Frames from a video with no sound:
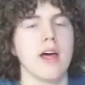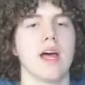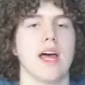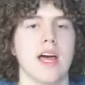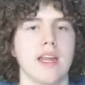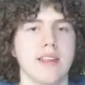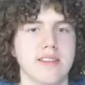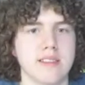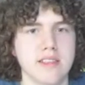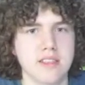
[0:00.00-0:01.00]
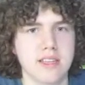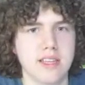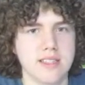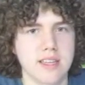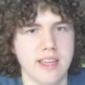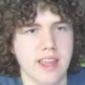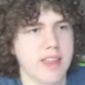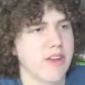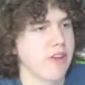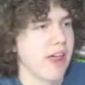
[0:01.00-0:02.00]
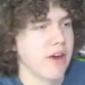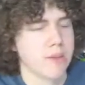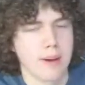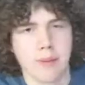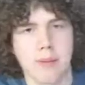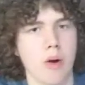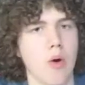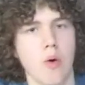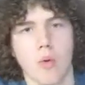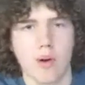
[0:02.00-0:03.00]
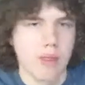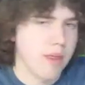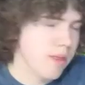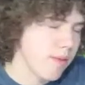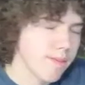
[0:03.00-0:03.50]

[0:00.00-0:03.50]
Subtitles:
And it's essentially, it's like a thinner, lighter MacBook Pro with